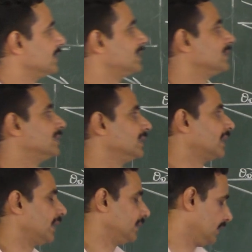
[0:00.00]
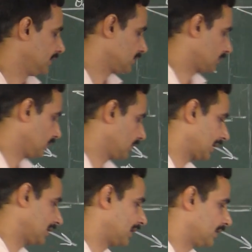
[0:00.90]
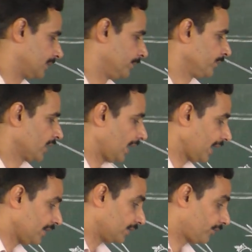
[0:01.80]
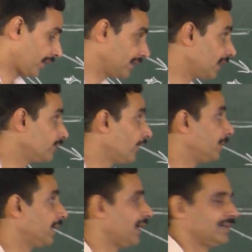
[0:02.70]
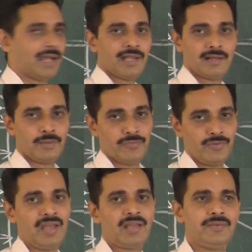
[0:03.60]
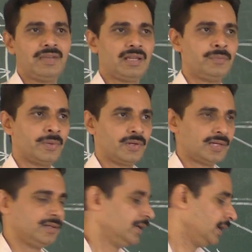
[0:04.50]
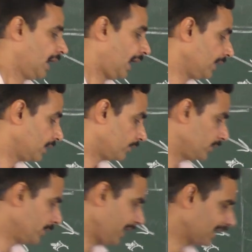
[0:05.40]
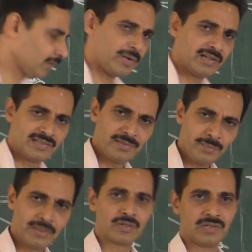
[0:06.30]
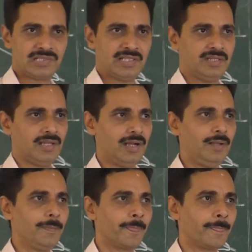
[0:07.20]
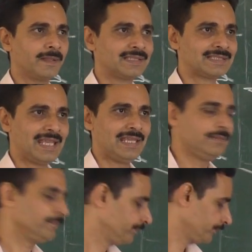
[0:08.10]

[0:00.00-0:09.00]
this is theta I, so you can get it. Again, final formula and diagram, very, very important. And you may get one simple question here saying,